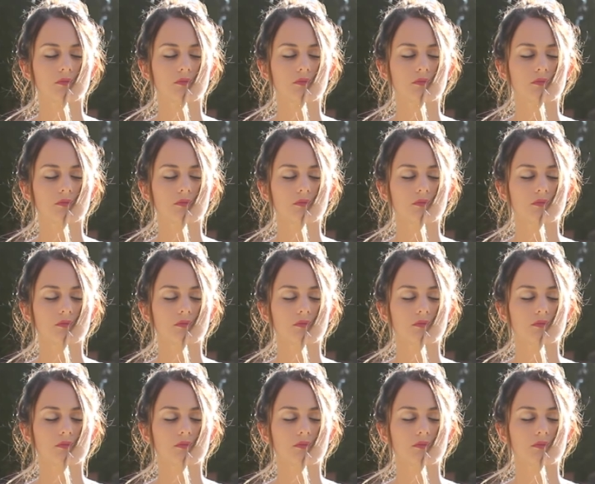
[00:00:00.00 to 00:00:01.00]

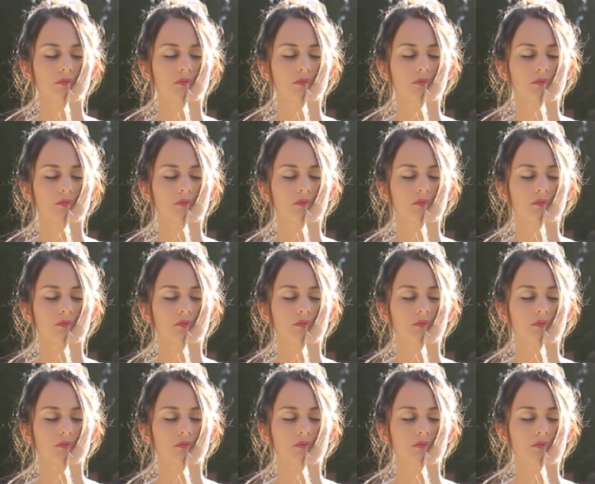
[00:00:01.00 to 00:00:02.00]

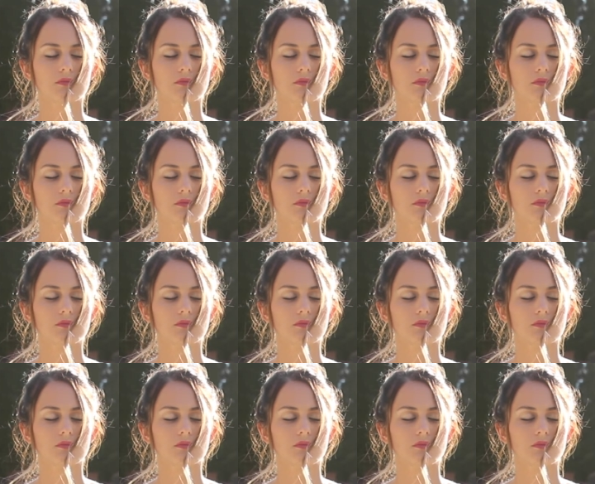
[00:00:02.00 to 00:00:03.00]

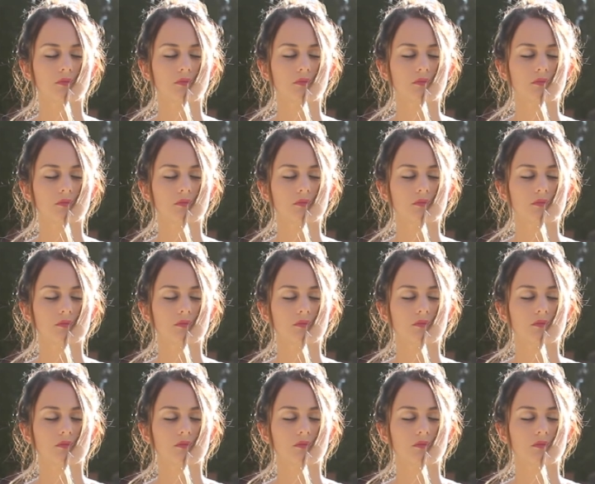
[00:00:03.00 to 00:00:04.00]
Nobody speaks.